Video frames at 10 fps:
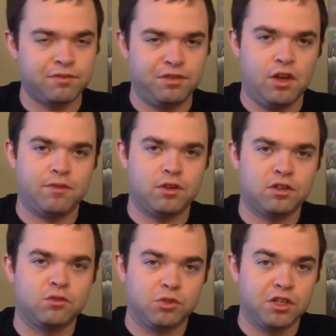of
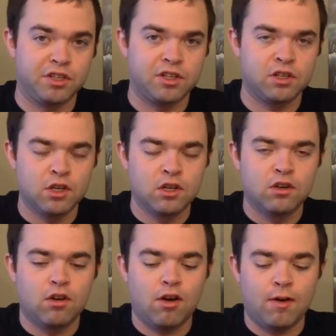flavor, really,
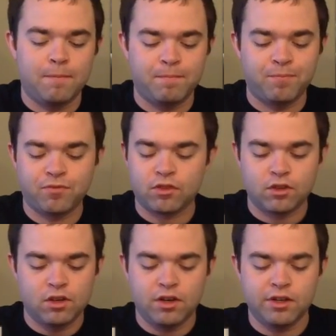and
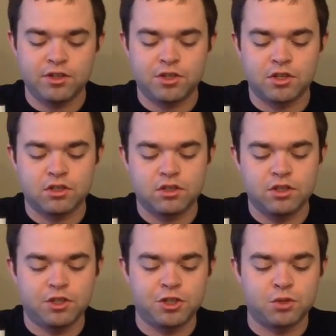it's
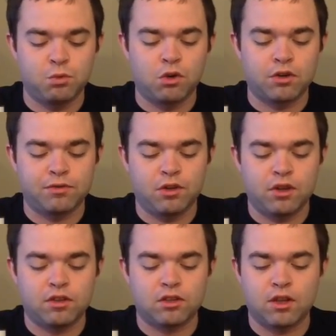just wonderful. I
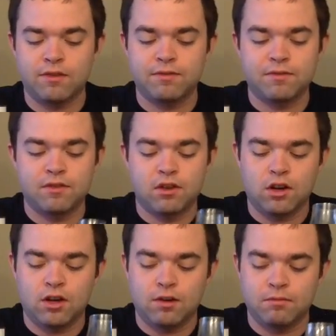think they've
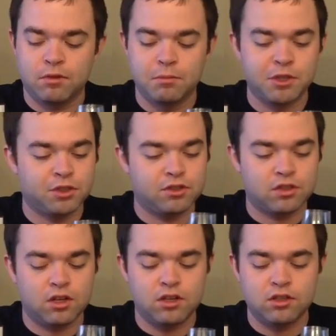Mitchell &
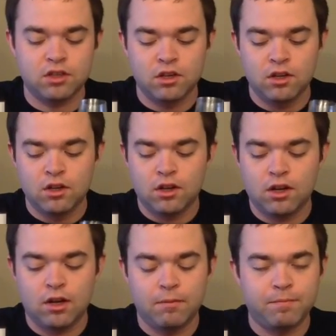Sons,
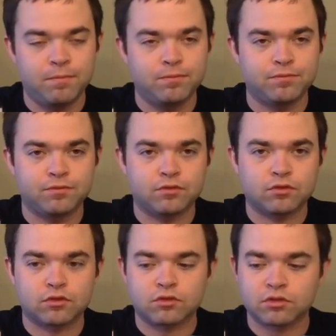who
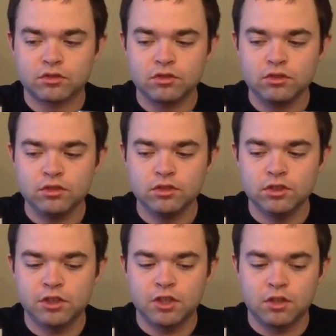
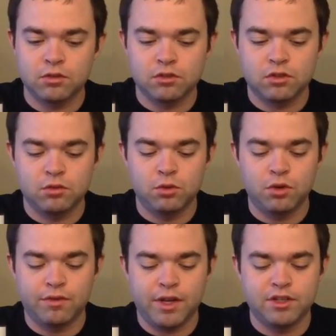
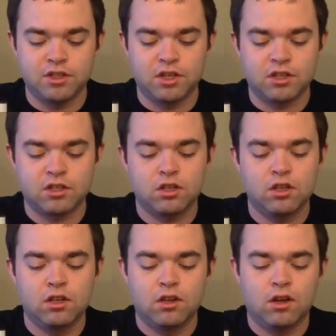have aged this
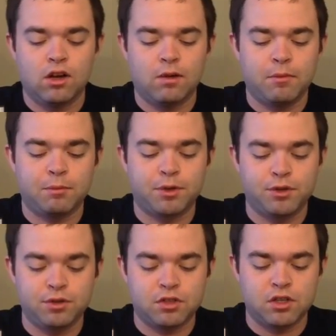and
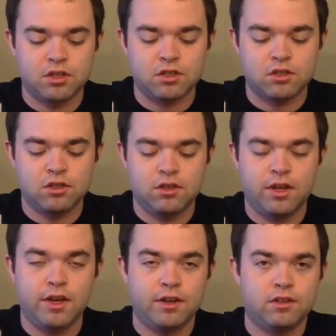produced this,
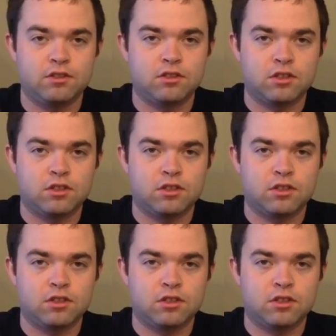and